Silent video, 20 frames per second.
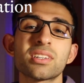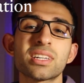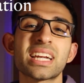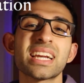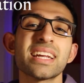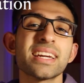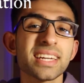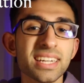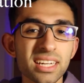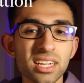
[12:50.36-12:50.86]

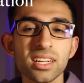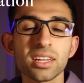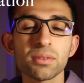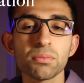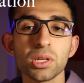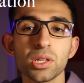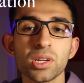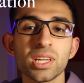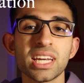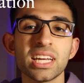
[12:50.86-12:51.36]
Clinical
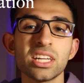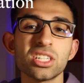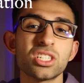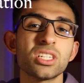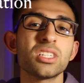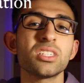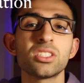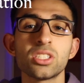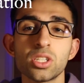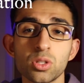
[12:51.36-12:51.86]

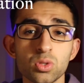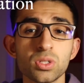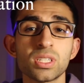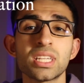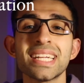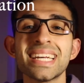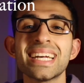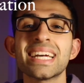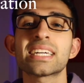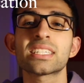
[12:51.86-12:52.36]
communication is
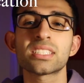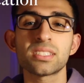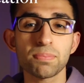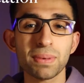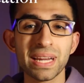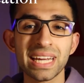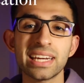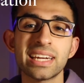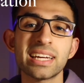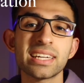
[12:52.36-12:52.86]
usually
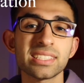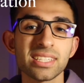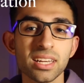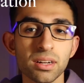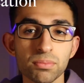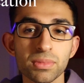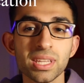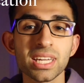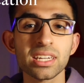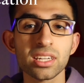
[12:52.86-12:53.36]
explaining
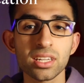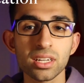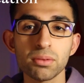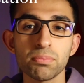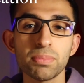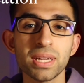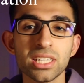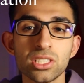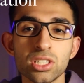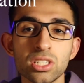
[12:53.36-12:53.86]
something to a
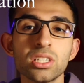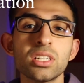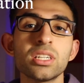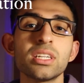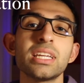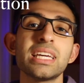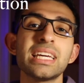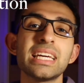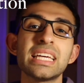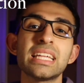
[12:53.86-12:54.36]

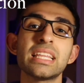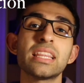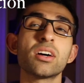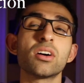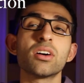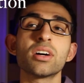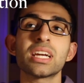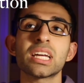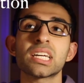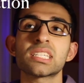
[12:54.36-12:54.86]
patient,
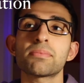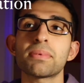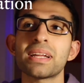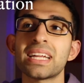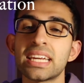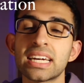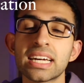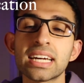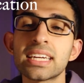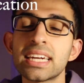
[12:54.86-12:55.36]
either
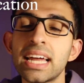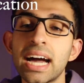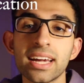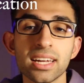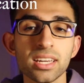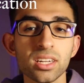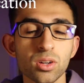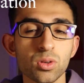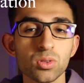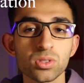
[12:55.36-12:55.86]
explaining a
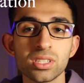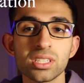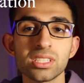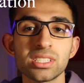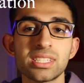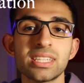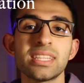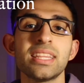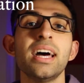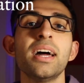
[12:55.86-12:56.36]

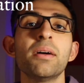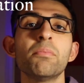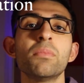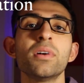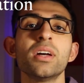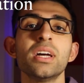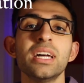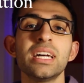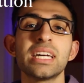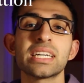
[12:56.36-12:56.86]
diagnosis to them,
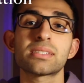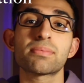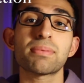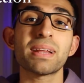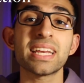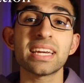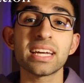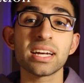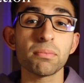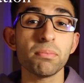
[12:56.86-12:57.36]

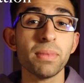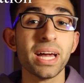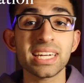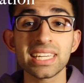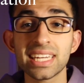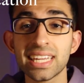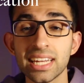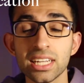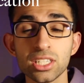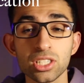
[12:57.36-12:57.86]
explaining a
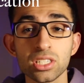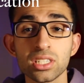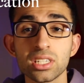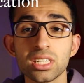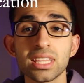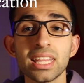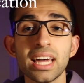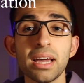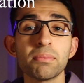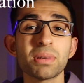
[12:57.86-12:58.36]
medication
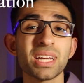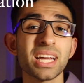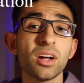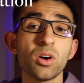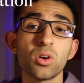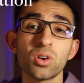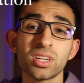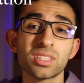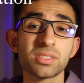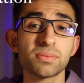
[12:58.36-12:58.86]
to them,
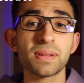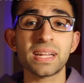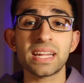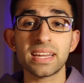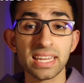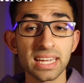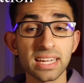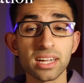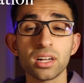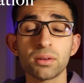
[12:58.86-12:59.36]
or
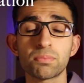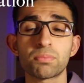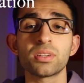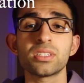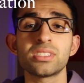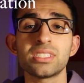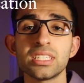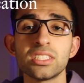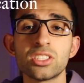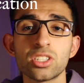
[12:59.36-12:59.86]
explaining a
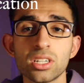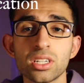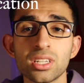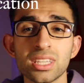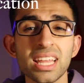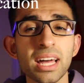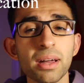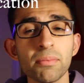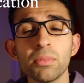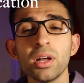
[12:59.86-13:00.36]
procedure to
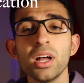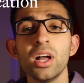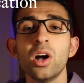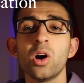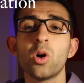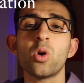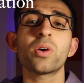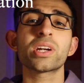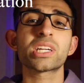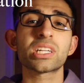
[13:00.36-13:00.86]
them,
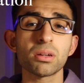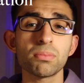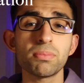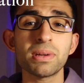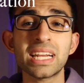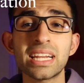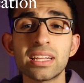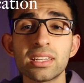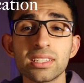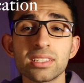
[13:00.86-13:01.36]
or it could
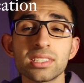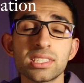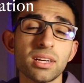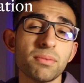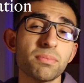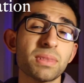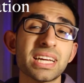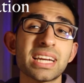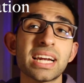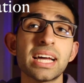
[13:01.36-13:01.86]
be
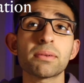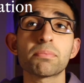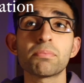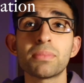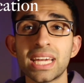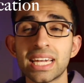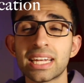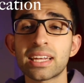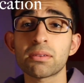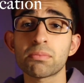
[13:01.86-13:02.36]
something like
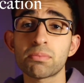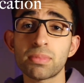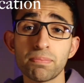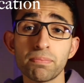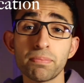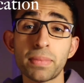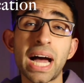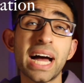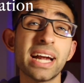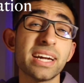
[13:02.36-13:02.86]
breaking
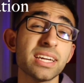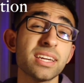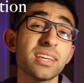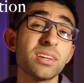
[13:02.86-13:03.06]
bad